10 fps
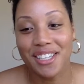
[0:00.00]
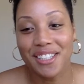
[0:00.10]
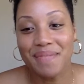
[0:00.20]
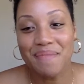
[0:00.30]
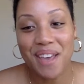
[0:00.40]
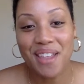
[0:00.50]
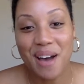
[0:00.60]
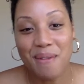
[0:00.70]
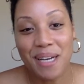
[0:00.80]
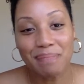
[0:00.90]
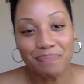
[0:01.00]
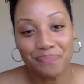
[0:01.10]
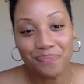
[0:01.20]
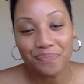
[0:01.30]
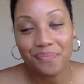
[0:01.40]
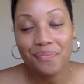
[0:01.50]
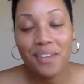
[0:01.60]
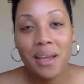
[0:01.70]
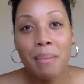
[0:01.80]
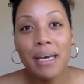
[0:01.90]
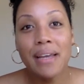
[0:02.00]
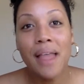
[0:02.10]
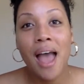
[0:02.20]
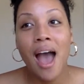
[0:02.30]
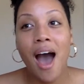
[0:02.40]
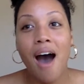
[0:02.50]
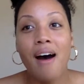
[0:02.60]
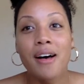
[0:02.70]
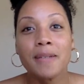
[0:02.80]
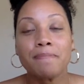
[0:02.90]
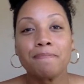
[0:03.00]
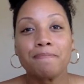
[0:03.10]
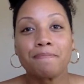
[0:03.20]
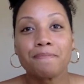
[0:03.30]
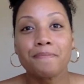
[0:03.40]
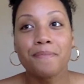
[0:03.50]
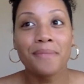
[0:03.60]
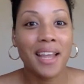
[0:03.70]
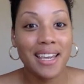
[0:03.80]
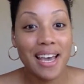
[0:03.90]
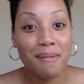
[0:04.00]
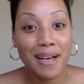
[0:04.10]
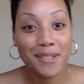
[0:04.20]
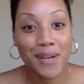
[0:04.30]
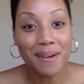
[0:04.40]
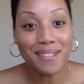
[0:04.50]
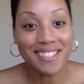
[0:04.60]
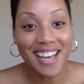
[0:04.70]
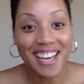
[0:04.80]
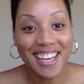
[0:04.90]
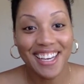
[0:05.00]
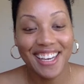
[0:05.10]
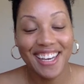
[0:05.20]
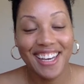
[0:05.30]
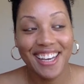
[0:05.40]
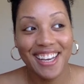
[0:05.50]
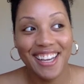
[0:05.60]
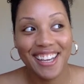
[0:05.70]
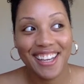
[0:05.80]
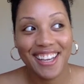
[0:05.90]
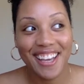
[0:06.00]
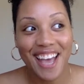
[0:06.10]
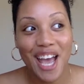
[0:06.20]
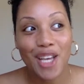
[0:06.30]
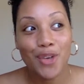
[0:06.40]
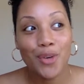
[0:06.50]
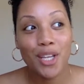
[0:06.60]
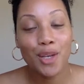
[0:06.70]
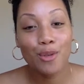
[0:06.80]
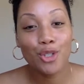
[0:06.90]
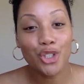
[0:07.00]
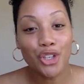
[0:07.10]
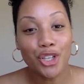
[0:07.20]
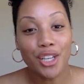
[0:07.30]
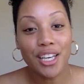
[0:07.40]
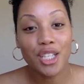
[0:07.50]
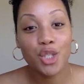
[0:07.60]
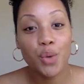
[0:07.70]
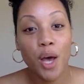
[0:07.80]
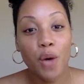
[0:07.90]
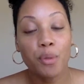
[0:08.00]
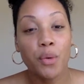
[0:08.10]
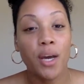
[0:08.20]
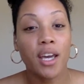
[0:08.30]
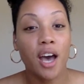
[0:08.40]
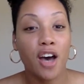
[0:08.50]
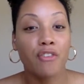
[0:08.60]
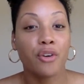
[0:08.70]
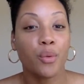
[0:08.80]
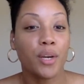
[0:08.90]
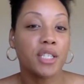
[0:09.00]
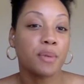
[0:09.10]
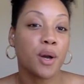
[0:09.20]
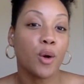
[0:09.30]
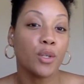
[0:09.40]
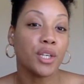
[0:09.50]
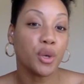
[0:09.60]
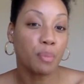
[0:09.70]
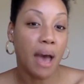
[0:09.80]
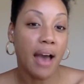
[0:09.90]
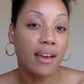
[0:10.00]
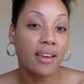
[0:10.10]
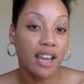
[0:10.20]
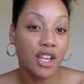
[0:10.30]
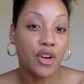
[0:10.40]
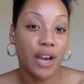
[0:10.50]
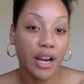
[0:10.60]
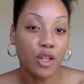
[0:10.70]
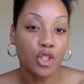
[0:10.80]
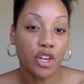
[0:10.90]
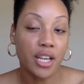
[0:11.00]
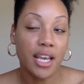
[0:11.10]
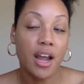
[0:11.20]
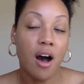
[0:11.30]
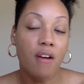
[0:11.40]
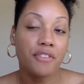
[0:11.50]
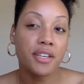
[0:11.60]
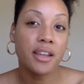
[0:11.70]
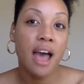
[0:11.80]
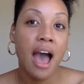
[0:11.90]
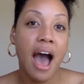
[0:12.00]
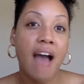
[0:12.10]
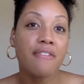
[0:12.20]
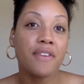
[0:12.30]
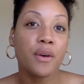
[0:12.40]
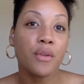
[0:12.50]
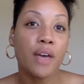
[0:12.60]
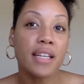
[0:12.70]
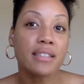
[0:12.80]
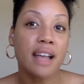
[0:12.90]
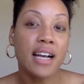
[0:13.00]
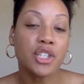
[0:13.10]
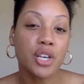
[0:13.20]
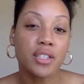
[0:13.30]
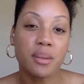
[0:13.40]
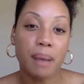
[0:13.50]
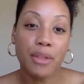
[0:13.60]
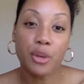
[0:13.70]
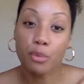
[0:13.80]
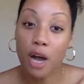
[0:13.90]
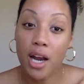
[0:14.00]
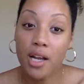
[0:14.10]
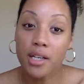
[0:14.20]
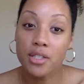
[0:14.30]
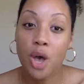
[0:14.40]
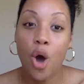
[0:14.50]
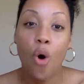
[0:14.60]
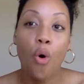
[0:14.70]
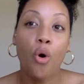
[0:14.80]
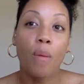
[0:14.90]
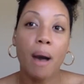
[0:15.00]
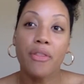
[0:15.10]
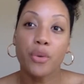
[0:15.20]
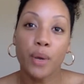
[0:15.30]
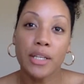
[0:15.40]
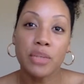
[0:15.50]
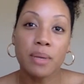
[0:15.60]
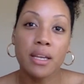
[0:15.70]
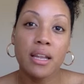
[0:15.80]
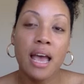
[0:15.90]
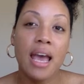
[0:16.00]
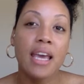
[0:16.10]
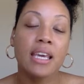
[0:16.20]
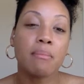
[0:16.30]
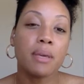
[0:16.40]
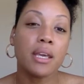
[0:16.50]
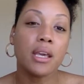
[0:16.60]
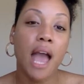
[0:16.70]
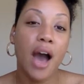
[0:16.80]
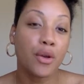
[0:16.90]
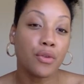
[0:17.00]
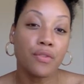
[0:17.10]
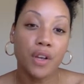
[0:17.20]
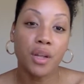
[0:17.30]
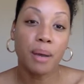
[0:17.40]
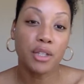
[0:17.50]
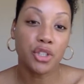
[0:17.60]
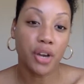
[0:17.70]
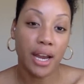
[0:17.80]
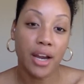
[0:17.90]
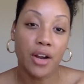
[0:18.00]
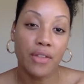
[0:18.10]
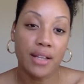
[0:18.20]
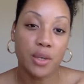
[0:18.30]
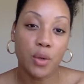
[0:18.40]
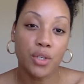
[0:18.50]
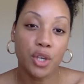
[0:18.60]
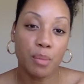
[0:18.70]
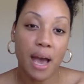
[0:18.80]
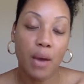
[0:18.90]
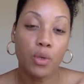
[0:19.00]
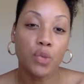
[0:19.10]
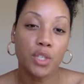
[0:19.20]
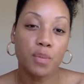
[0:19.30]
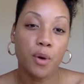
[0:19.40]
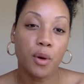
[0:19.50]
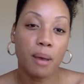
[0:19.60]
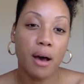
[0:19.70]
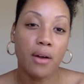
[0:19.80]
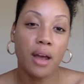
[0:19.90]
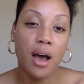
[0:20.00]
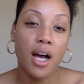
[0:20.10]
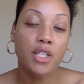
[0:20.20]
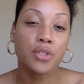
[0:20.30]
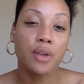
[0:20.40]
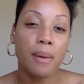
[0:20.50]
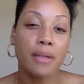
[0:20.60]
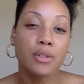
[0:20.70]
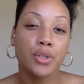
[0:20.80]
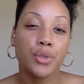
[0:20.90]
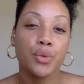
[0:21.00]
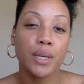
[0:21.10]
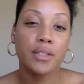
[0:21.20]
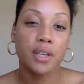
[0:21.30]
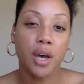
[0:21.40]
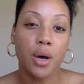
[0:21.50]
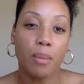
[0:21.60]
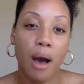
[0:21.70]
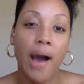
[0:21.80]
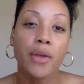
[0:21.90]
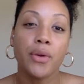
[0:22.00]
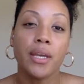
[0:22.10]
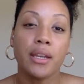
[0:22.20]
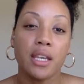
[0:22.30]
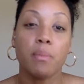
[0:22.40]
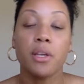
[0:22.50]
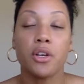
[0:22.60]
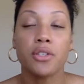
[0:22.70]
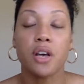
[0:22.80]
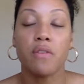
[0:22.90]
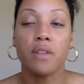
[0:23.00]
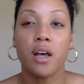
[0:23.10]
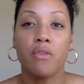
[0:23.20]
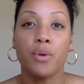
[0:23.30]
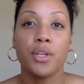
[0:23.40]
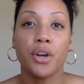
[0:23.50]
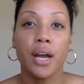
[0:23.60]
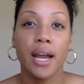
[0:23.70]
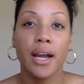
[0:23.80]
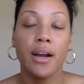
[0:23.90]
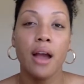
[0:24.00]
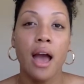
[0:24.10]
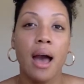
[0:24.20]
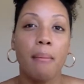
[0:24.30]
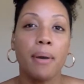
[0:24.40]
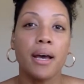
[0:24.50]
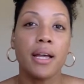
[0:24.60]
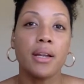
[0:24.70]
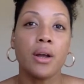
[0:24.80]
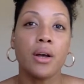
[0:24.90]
other in that way. But yeah, that's what I was saying. You can use journaling to help you uncover what has been holding you back in your hair journey. And often I feel that it's not just about the products or about the regimen. It can be how you feel about your hair that's holding you back, which we spoke about 2 weeks ago, about how you can deepen your self-love with your hair. But